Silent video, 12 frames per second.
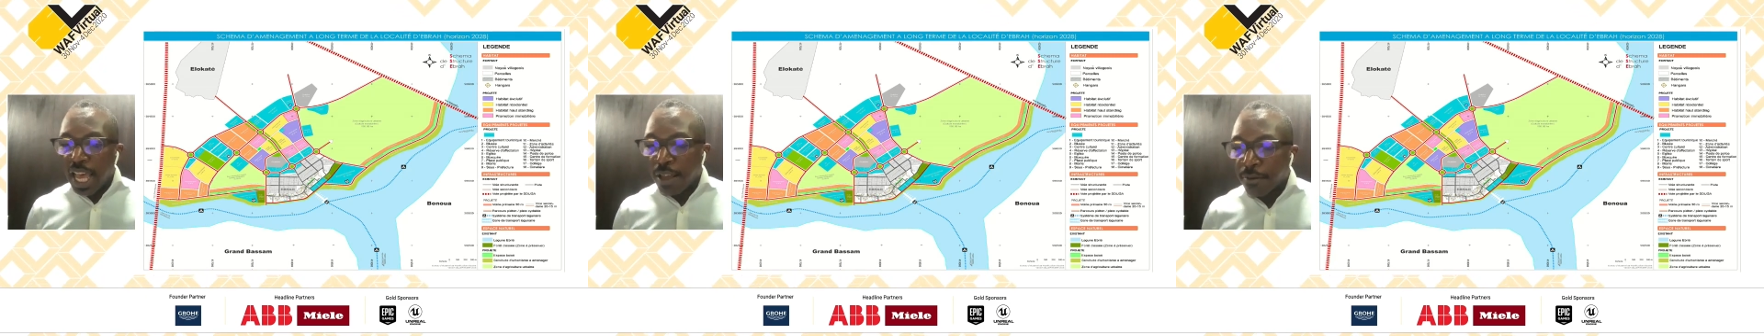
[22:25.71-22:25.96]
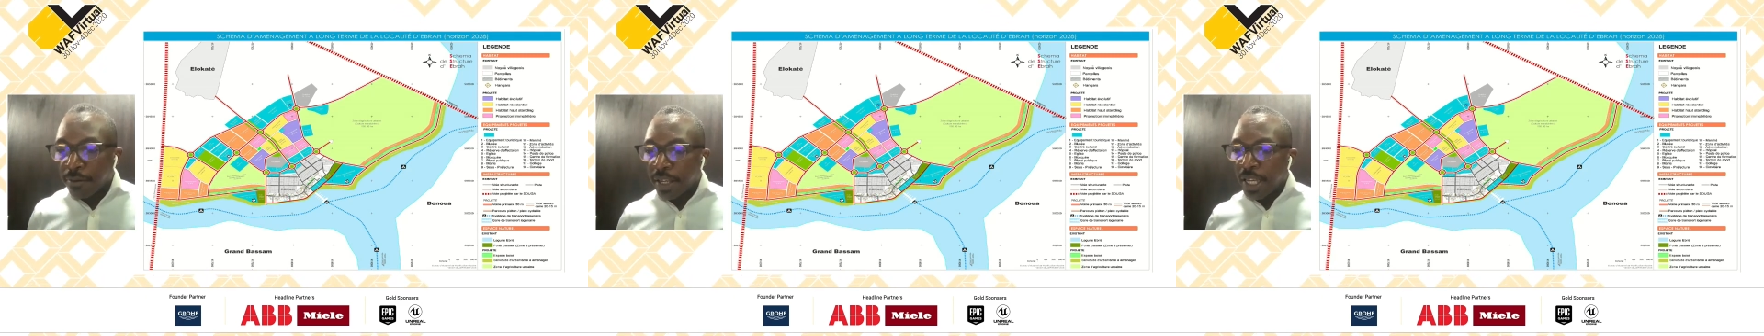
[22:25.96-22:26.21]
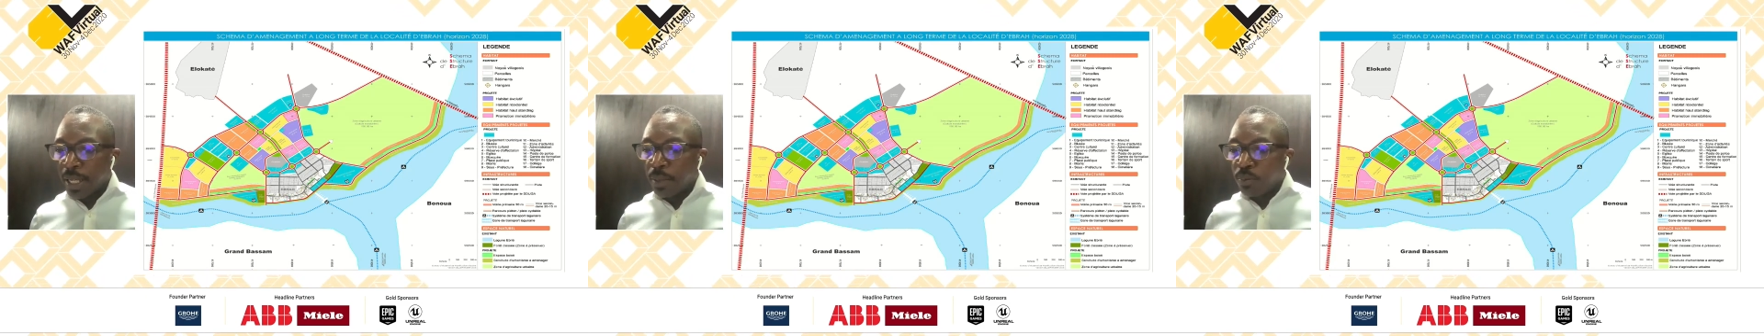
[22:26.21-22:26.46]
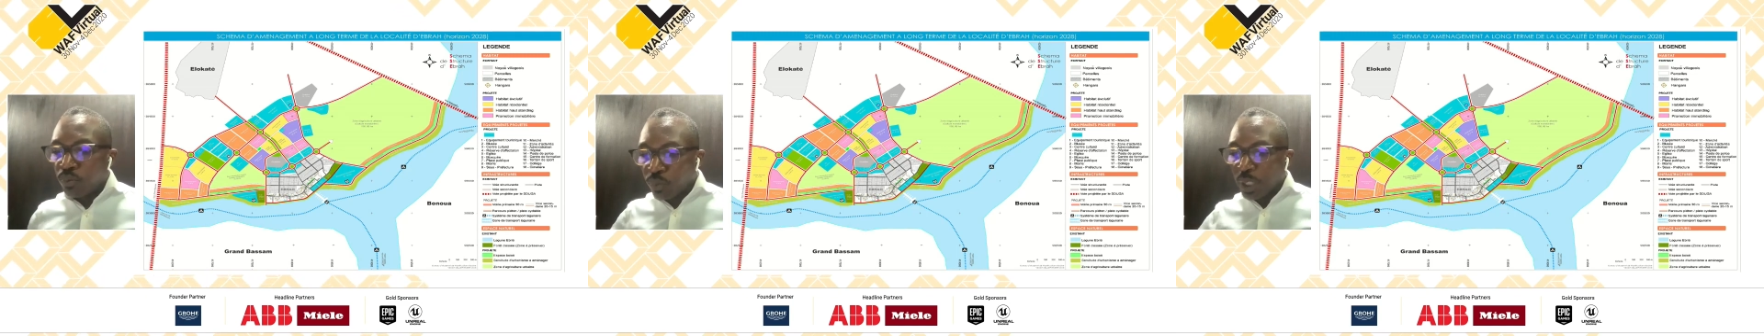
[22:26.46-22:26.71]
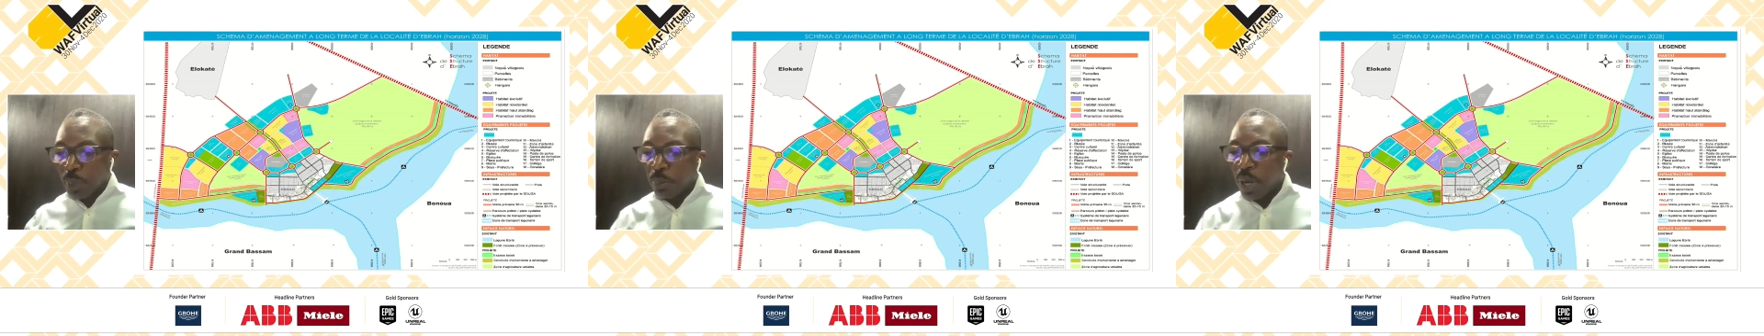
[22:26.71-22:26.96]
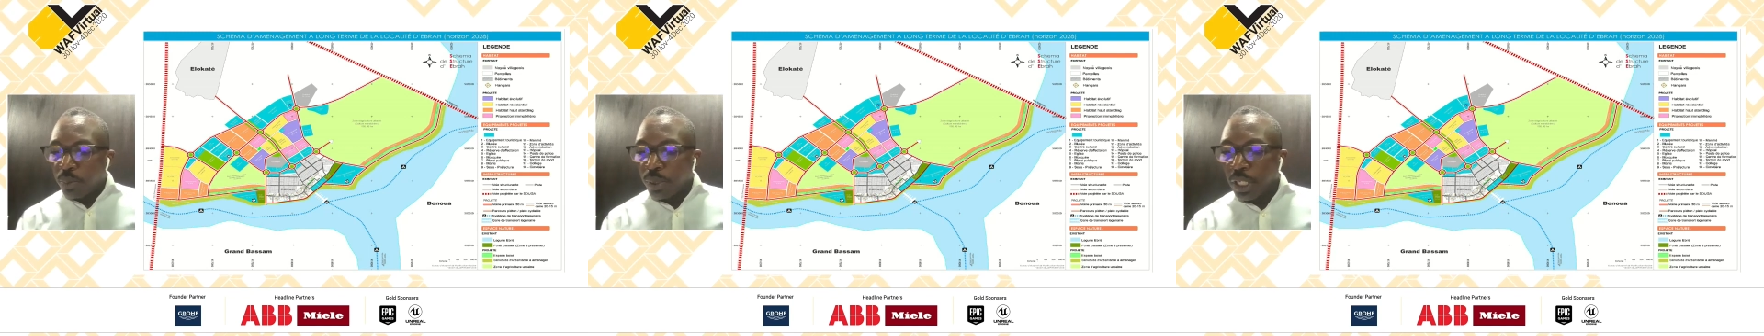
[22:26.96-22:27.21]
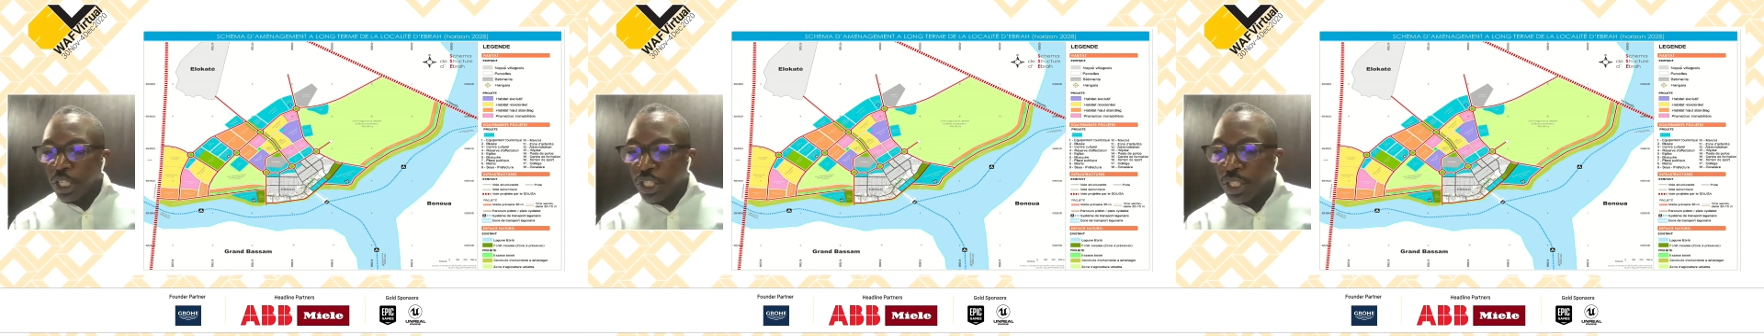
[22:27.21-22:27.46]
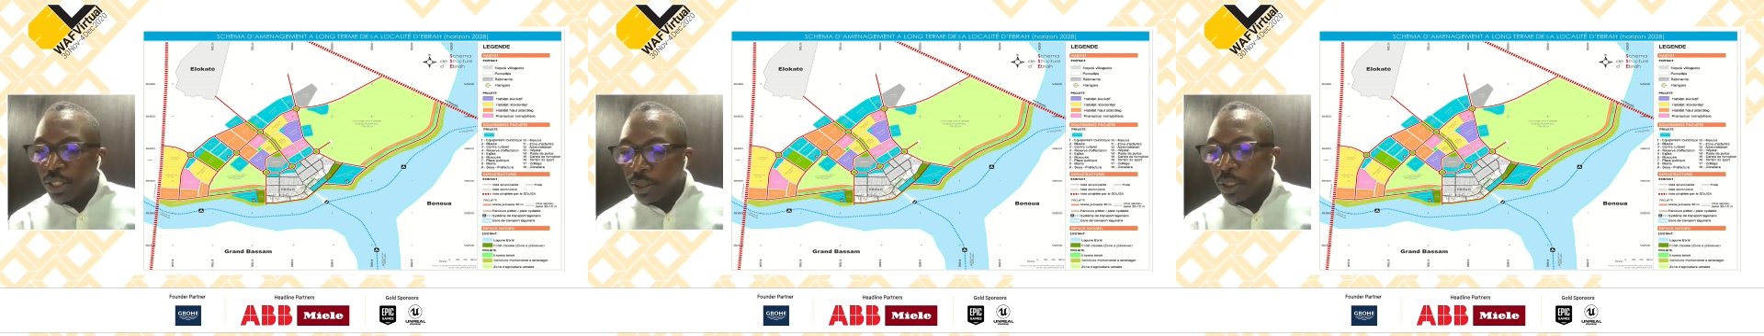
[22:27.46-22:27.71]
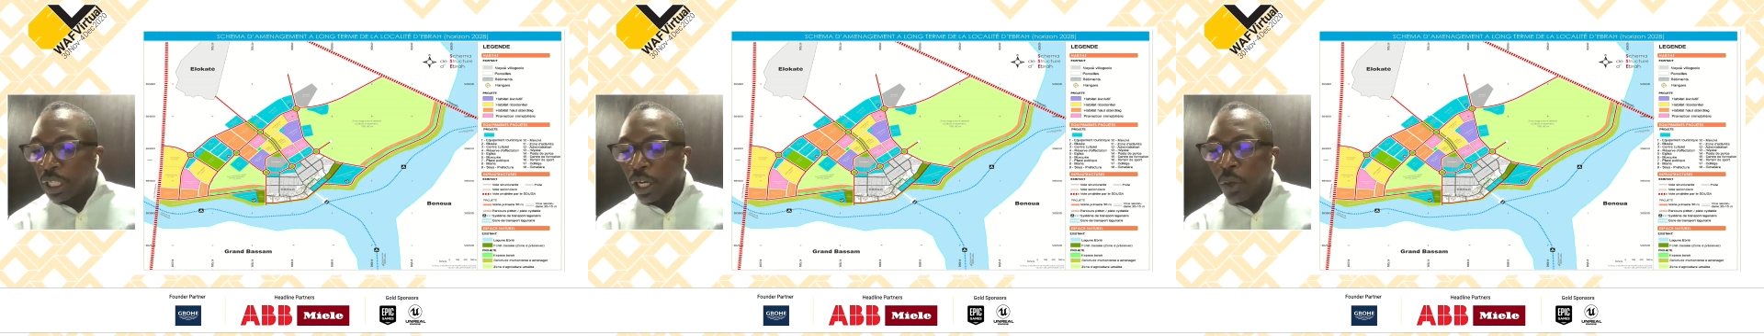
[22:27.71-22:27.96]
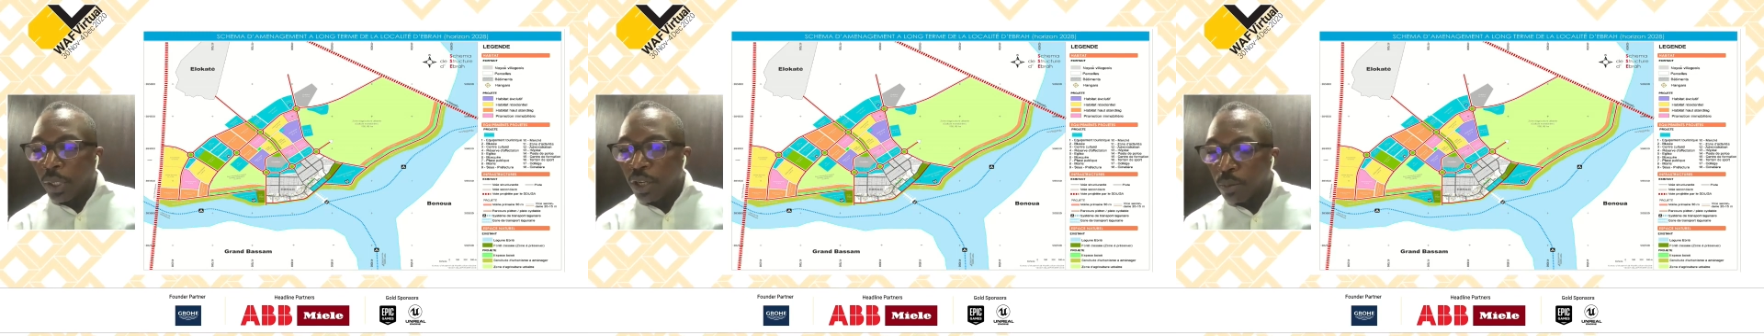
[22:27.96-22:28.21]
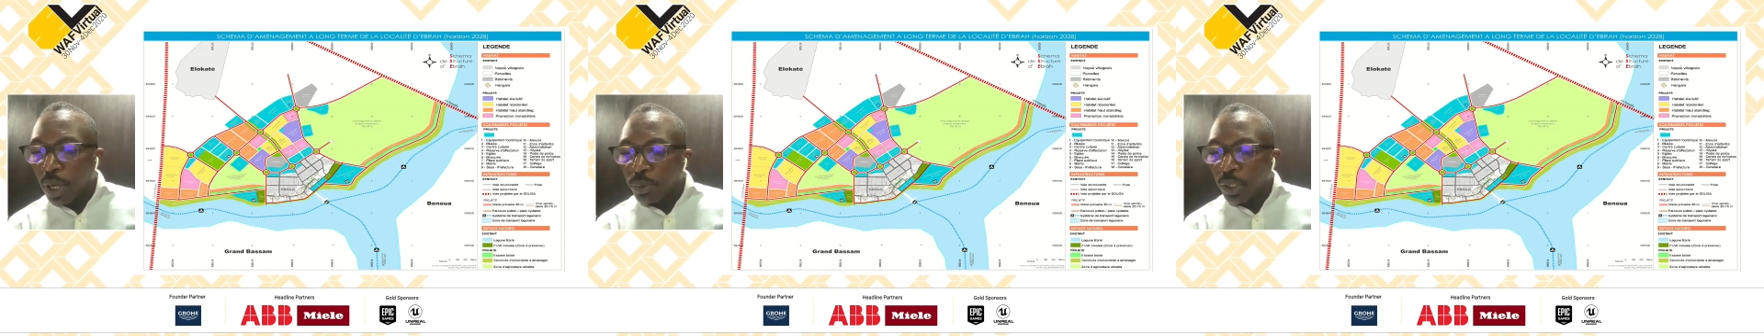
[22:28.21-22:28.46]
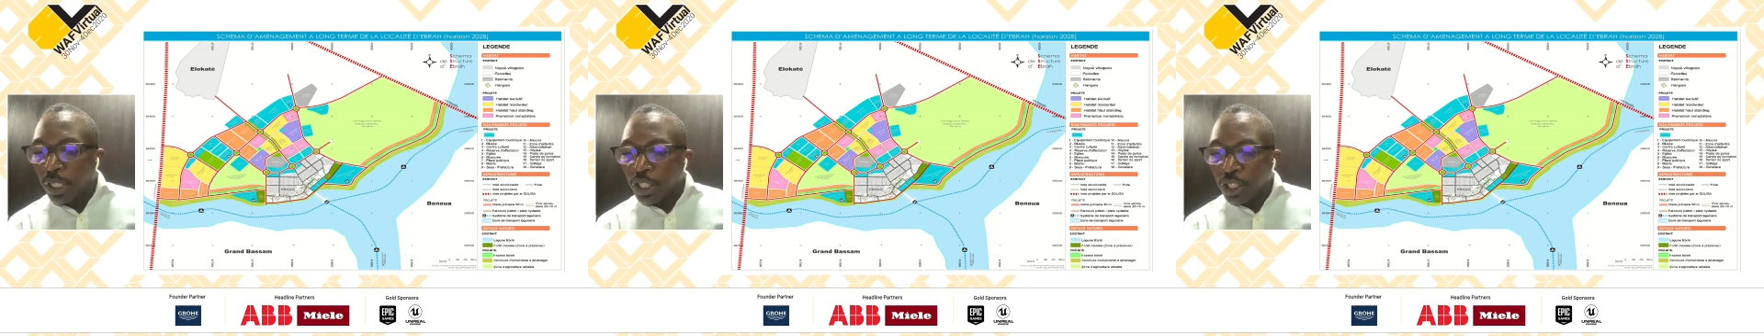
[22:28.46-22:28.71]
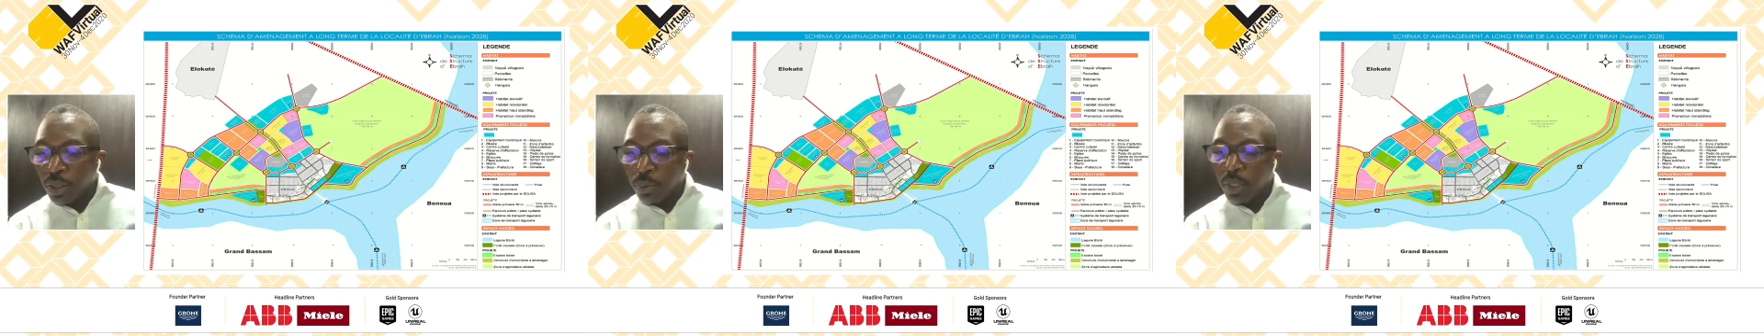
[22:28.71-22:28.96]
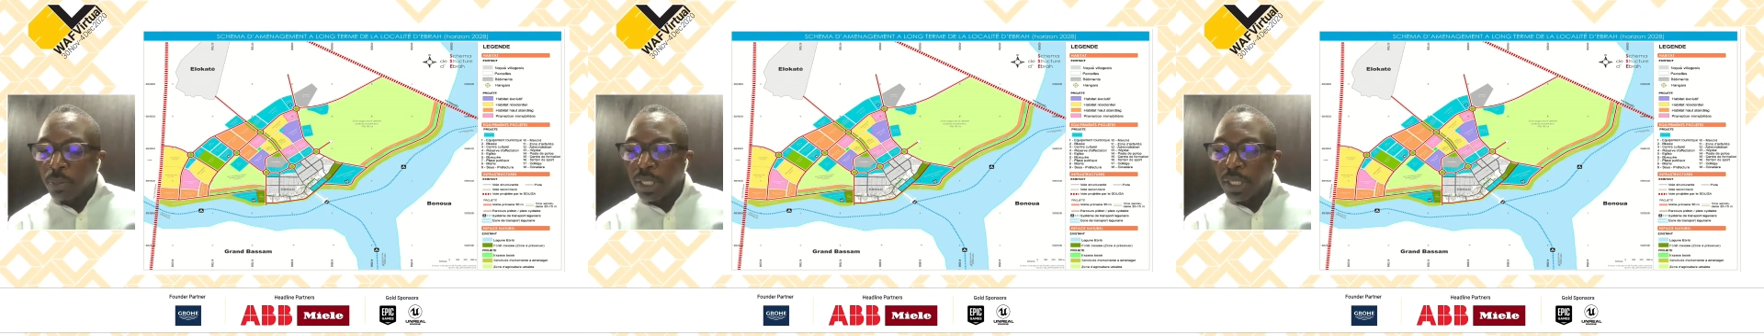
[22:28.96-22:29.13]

have a low-income population,